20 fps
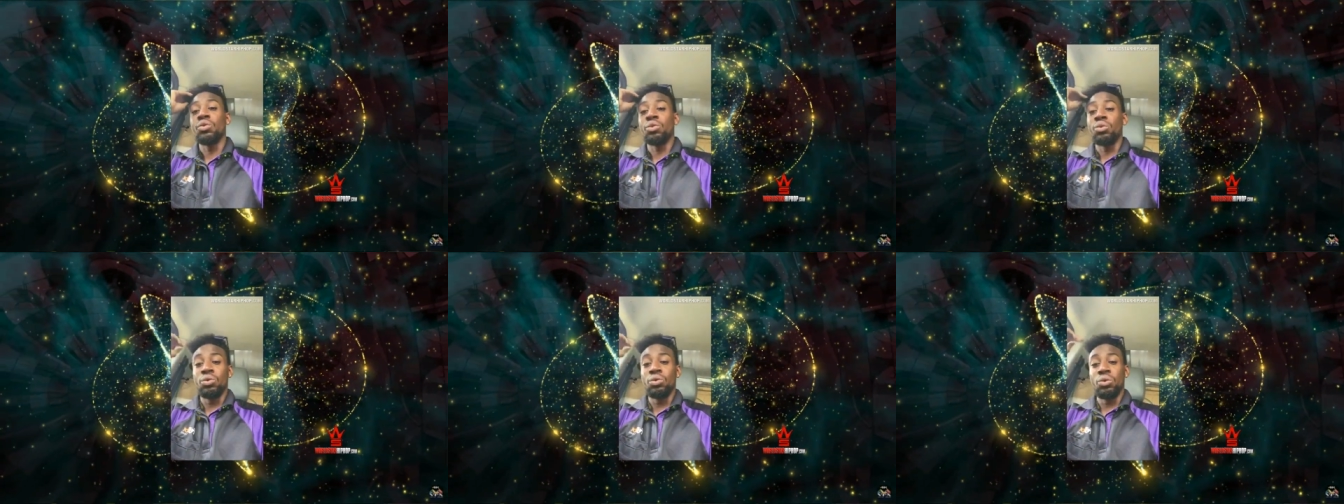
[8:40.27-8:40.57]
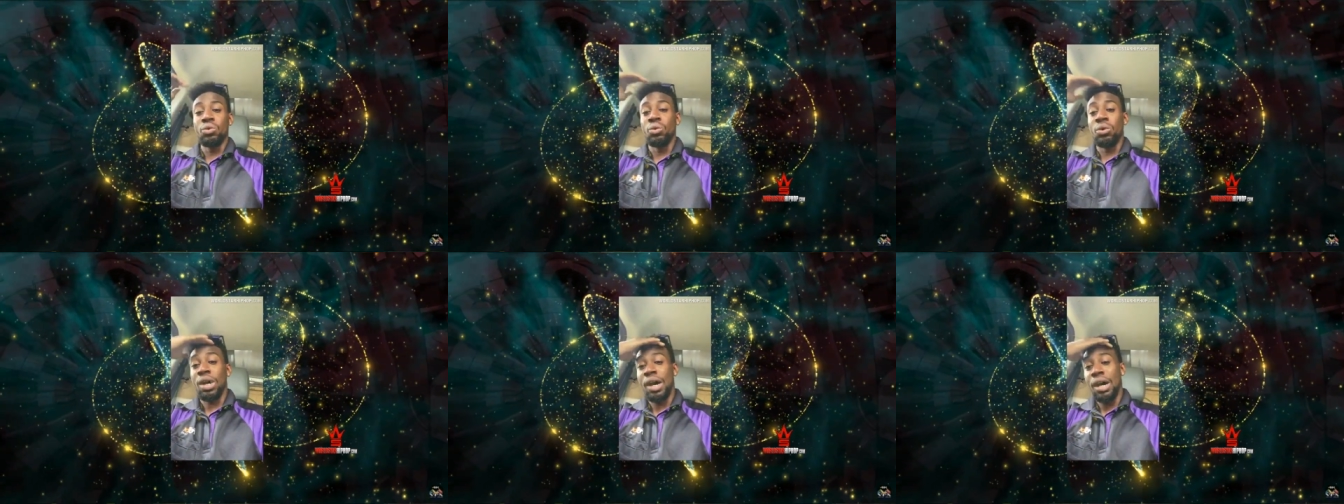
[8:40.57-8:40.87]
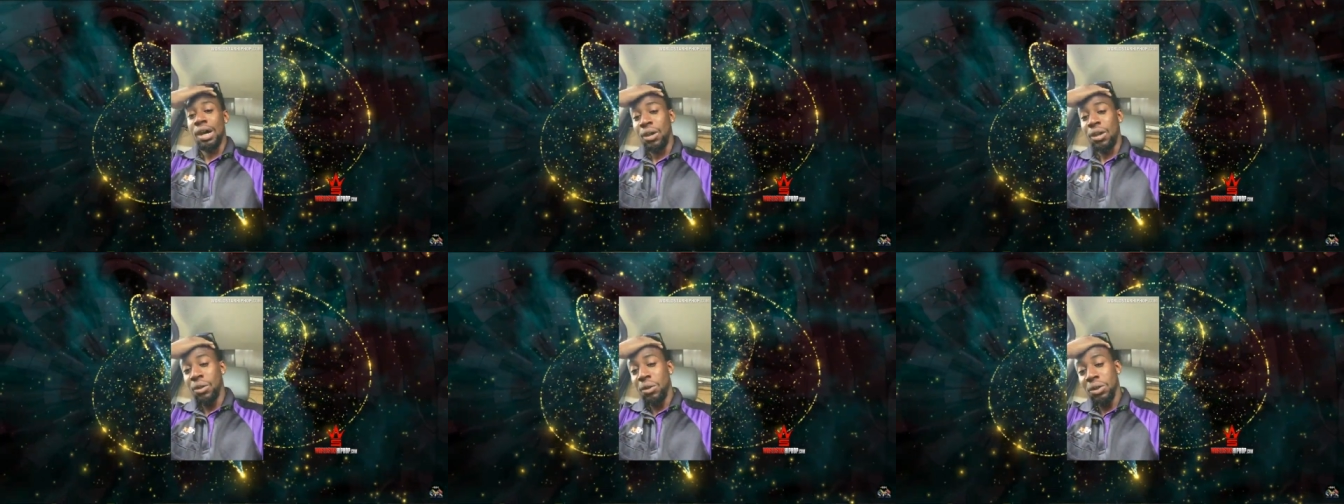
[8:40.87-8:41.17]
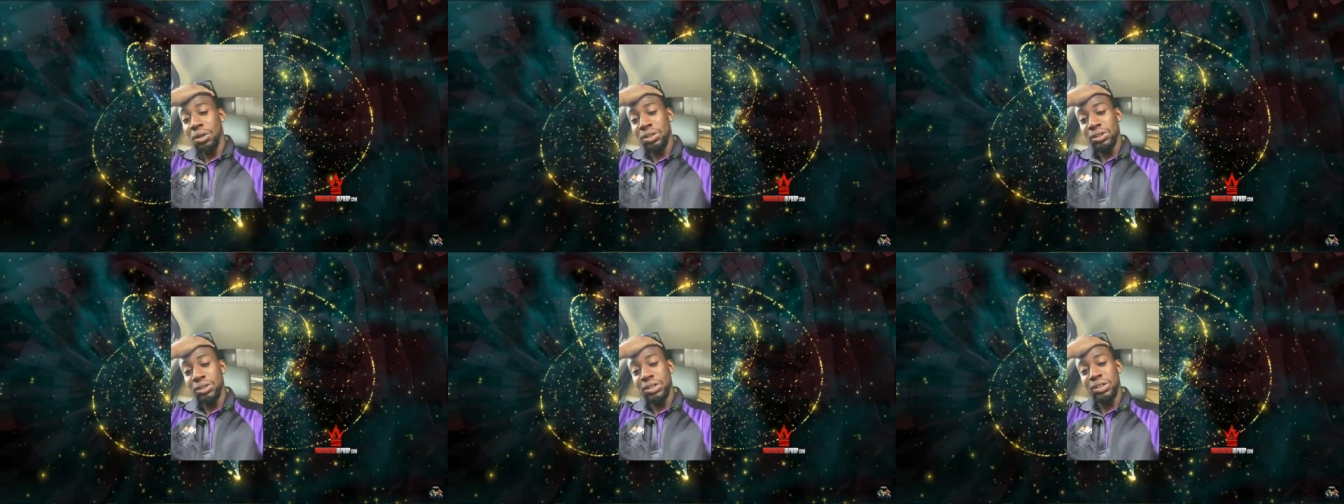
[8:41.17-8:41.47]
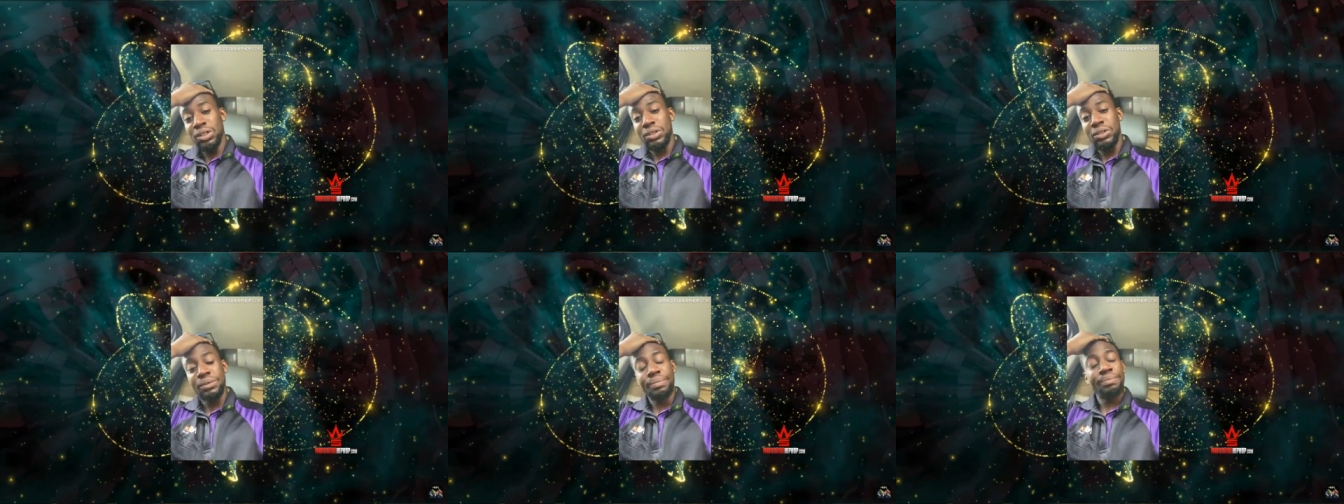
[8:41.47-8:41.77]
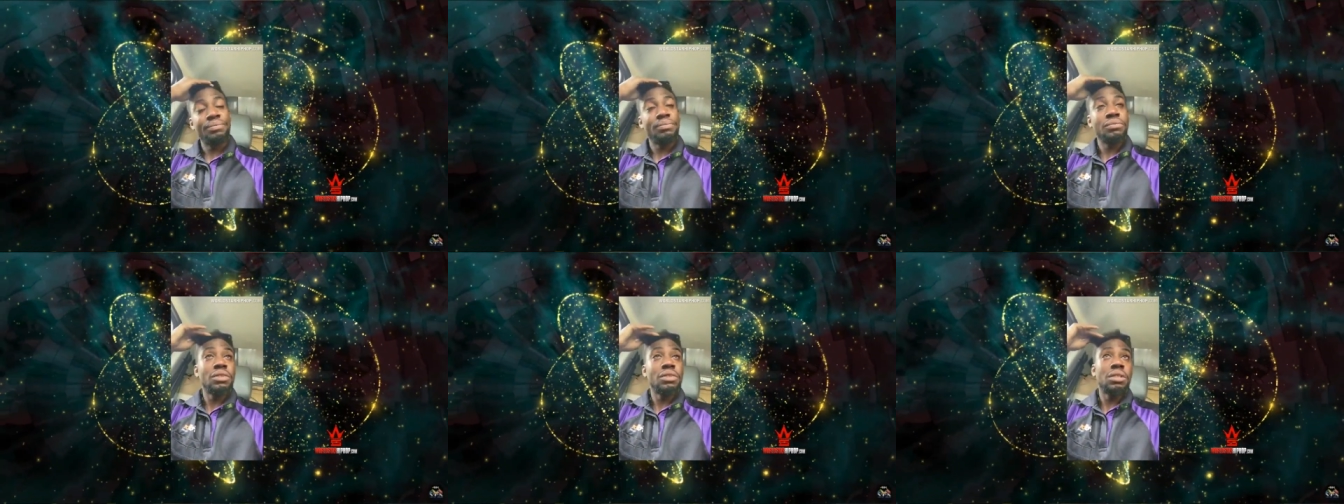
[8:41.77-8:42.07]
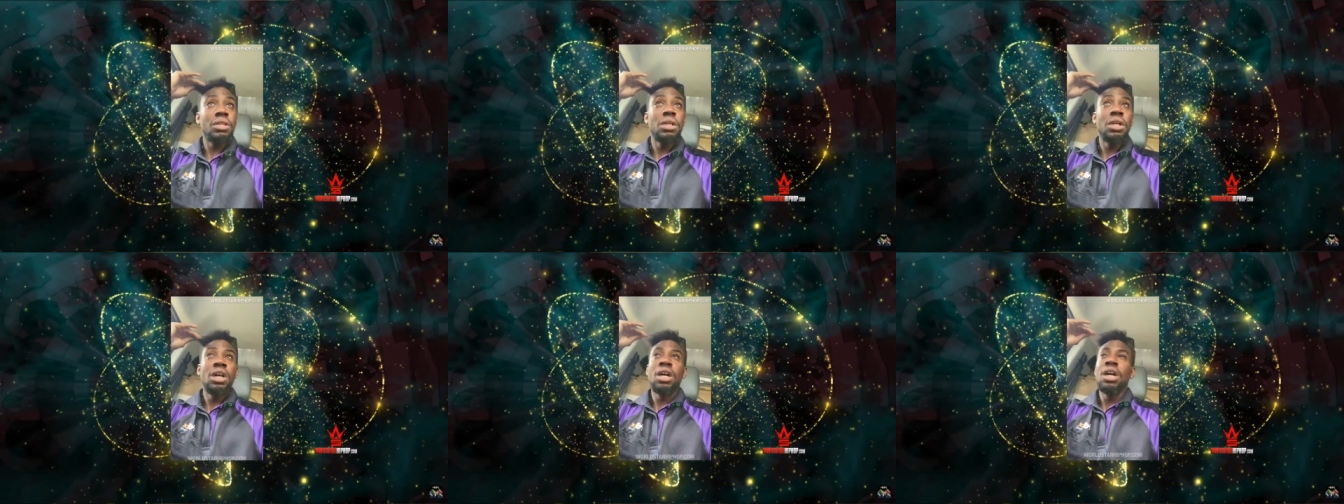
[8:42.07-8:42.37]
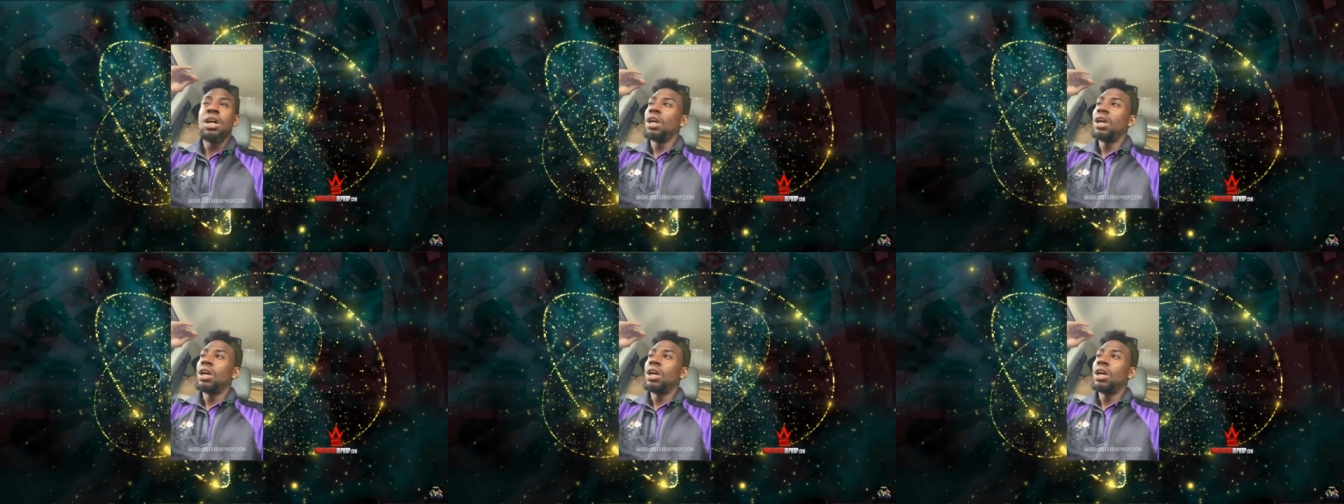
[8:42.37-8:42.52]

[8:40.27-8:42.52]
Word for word: I've experienced racism, um,